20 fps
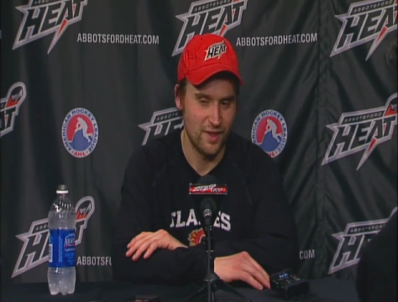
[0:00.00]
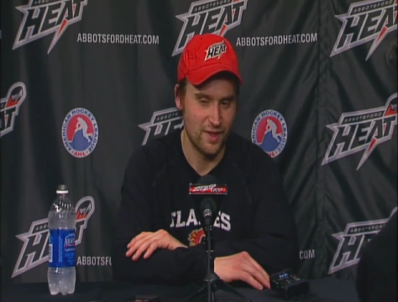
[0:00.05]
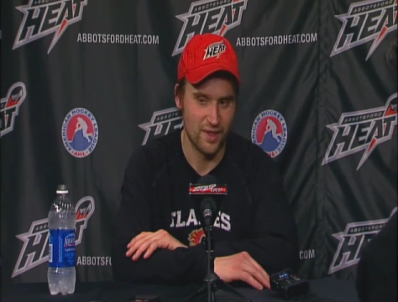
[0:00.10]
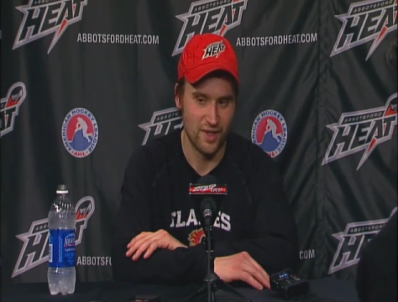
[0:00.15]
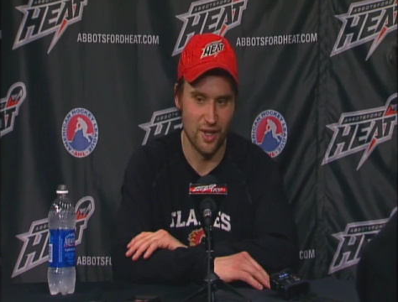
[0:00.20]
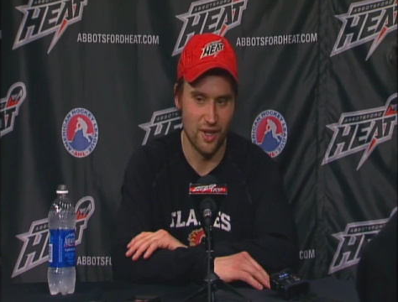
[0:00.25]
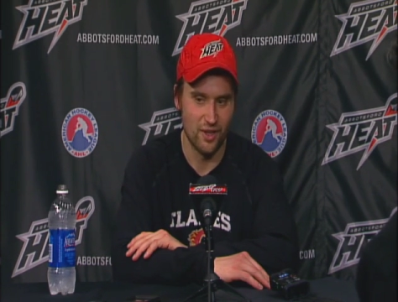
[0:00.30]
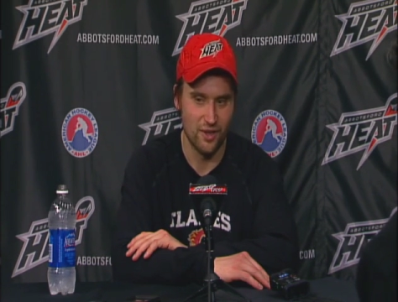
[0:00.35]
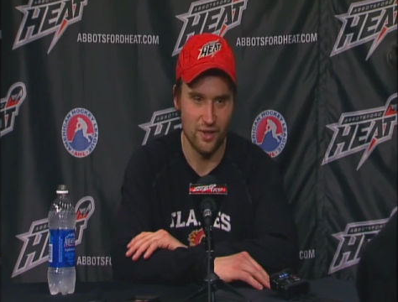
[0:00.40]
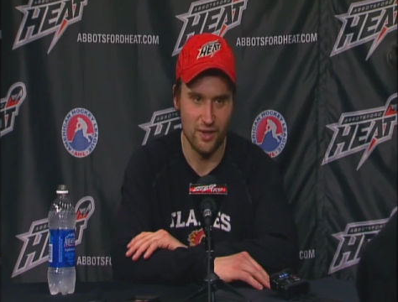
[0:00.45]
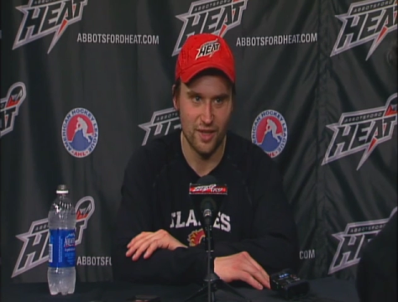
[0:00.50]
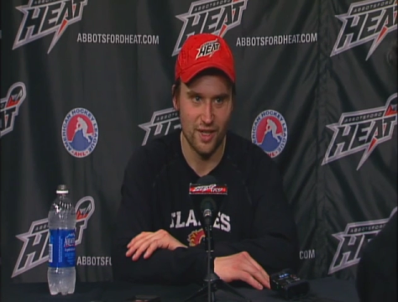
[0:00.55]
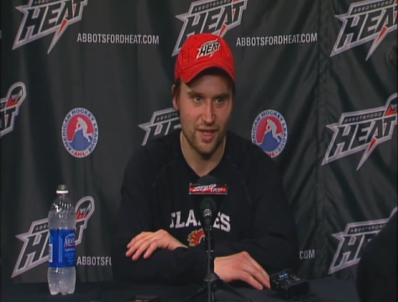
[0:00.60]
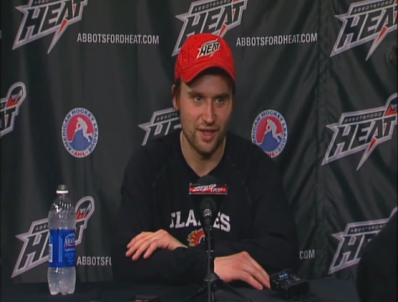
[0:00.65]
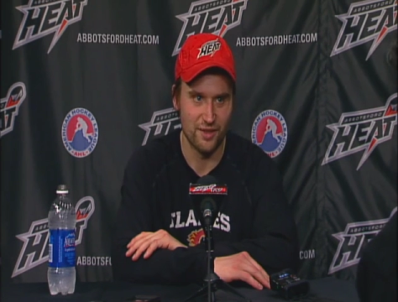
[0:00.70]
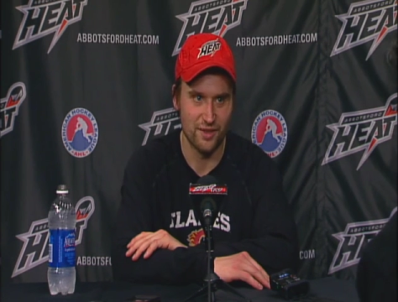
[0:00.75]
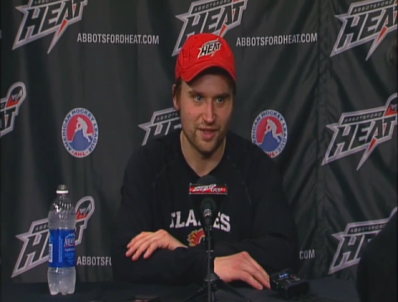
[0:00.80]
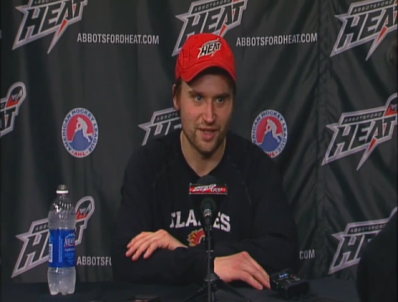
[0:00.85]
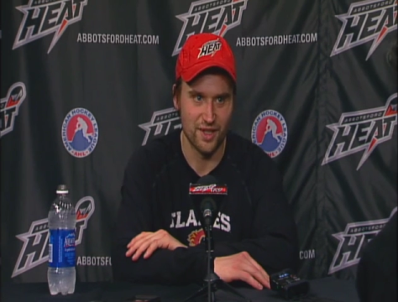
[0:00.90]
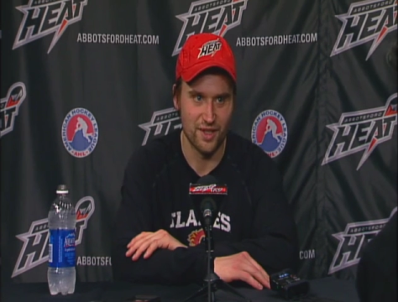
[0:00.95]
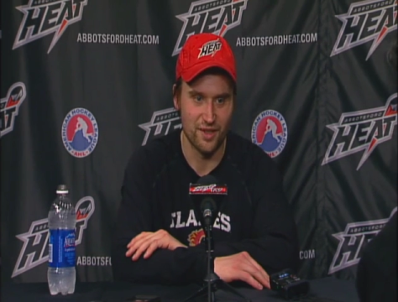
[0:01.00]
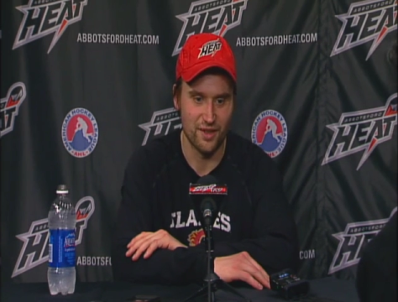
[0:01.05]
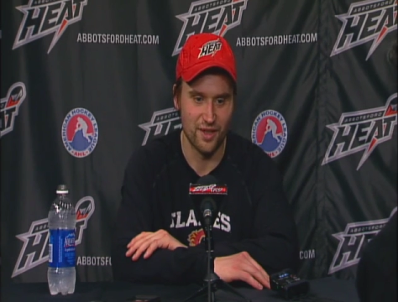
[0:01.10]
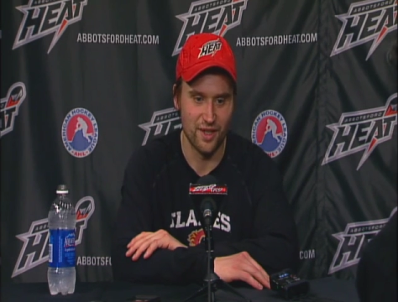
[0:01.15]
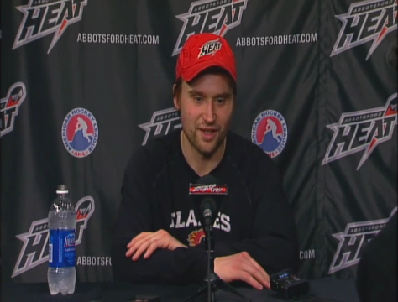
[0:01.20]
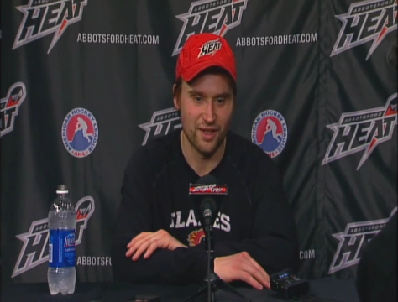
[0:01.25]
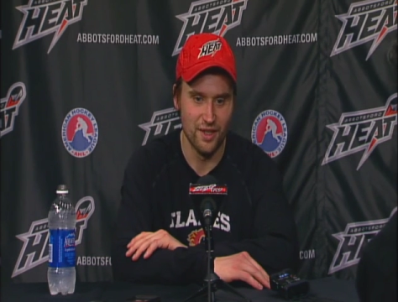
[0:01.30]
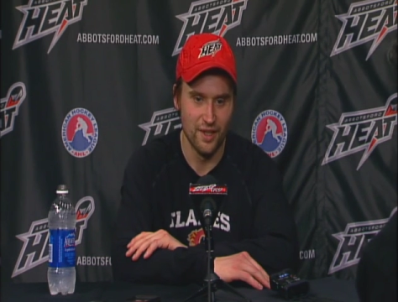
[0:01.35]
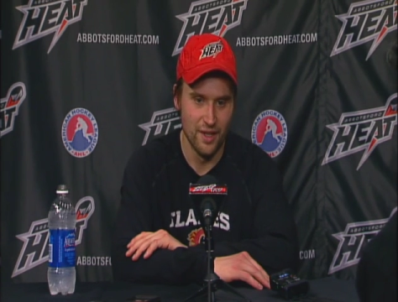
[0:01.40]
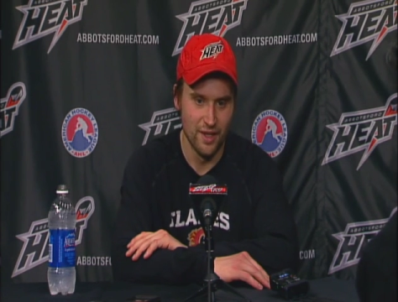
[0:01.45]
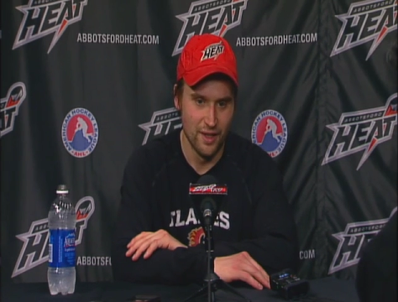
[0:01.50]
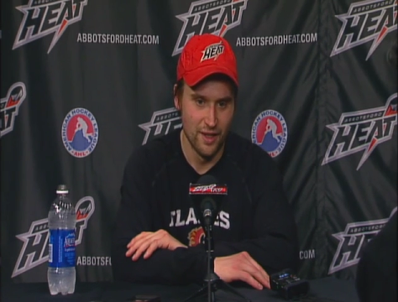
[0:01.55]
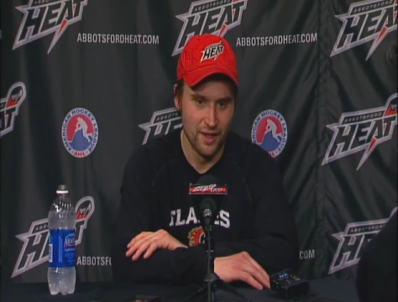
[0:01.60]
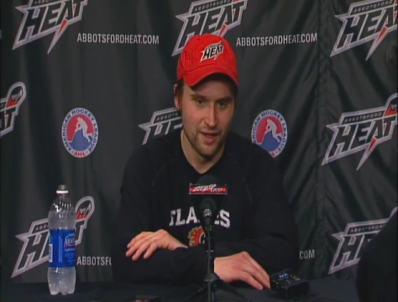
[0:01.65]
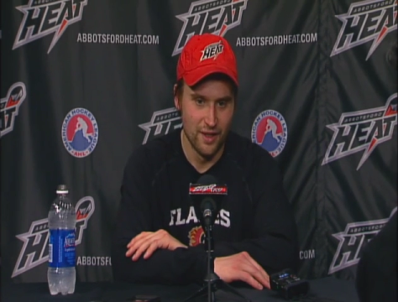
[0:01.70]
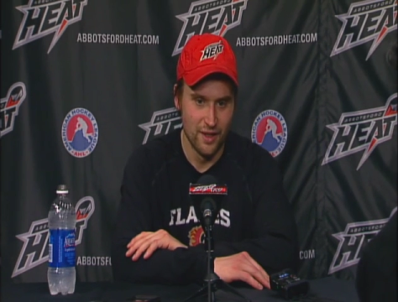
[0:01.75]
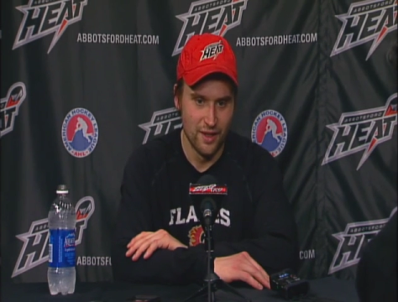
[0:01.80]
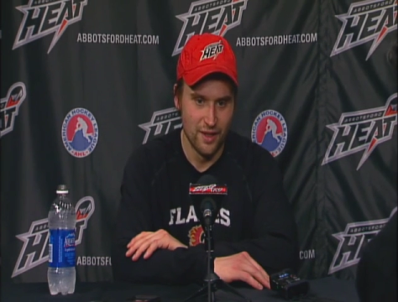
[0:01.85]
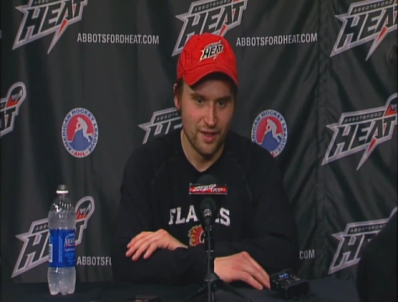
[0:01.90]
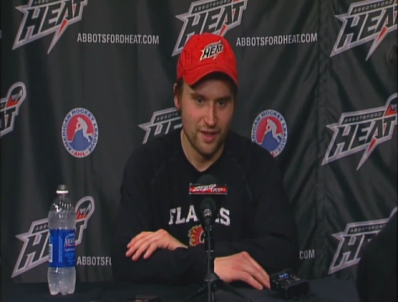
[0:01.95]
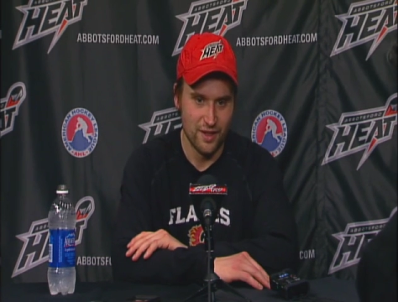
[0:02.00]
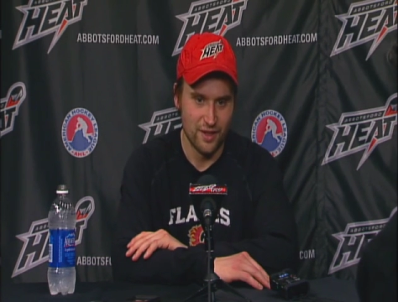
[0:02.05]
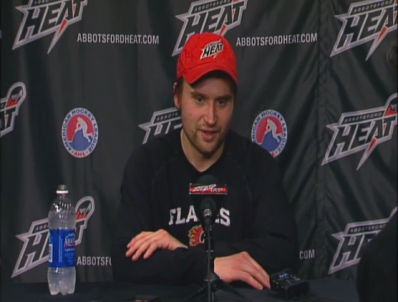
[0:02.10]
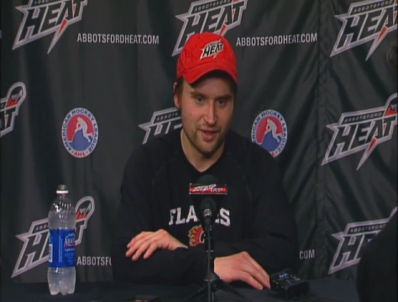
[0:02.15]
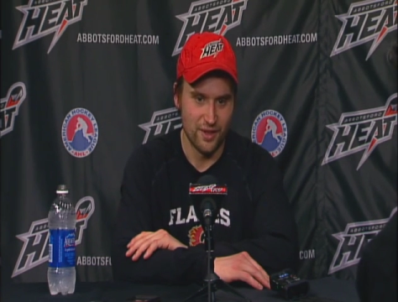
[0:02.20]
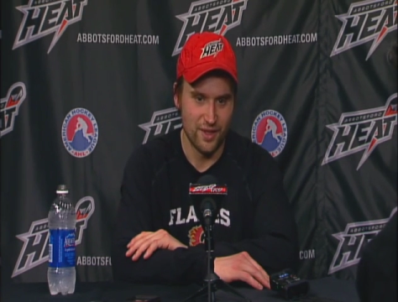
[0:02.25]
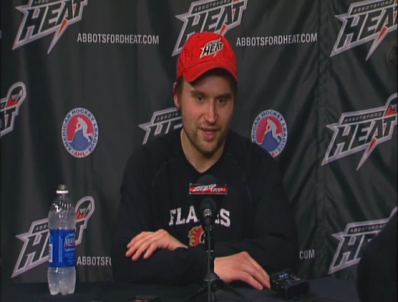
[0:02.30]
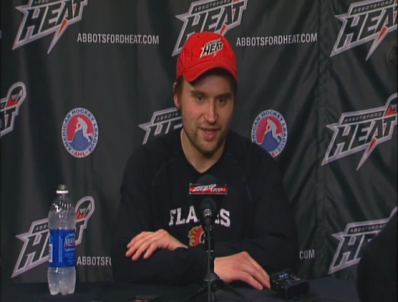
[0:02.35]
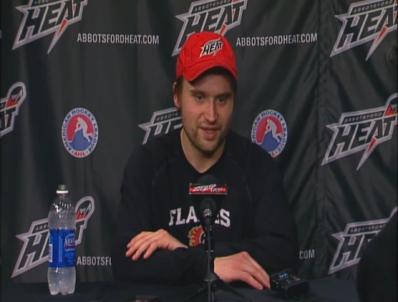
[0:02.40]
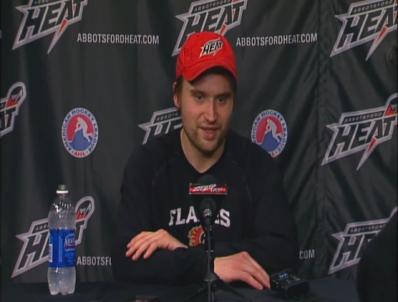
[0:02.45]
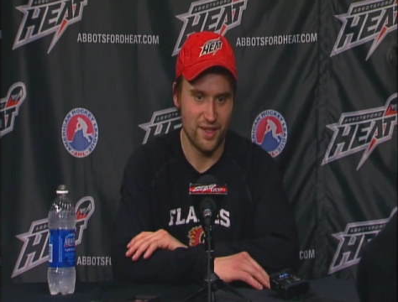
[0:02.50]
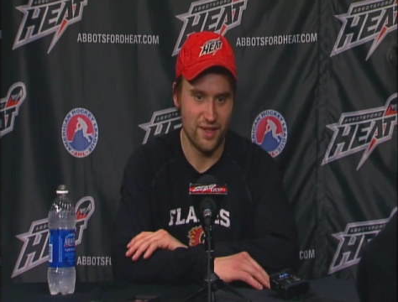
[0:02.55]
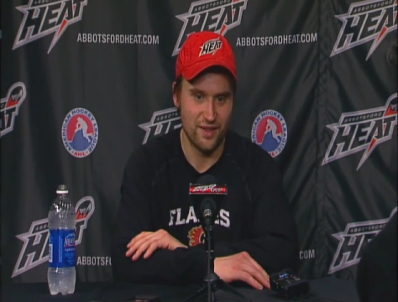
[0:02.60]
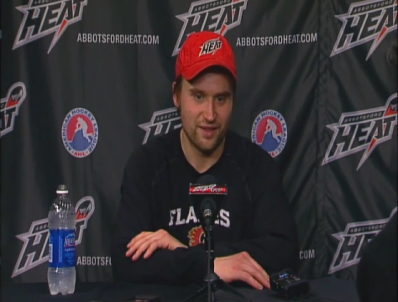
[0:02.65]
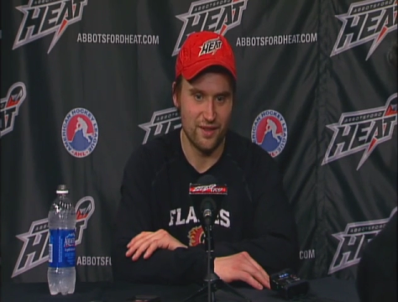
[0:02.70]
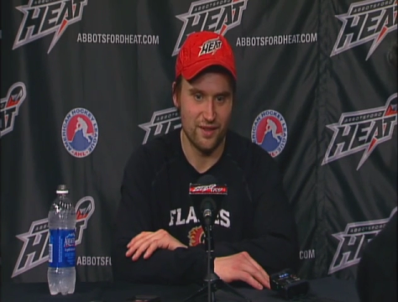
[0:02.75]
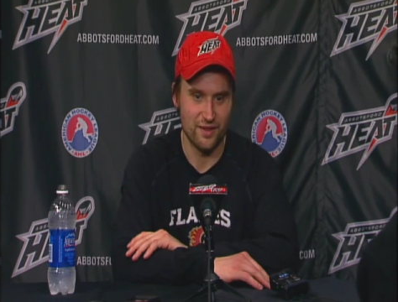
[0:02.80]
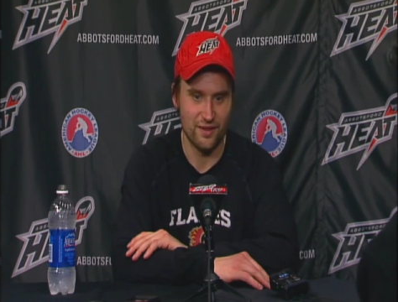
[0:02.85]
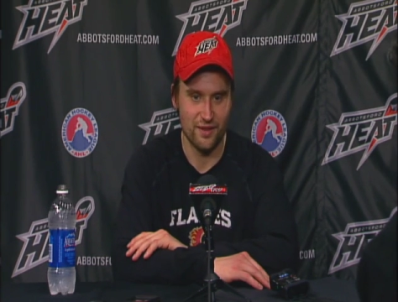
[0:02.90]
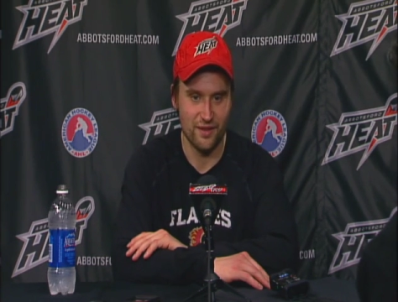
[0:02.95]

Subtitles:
No, I don't think so. He's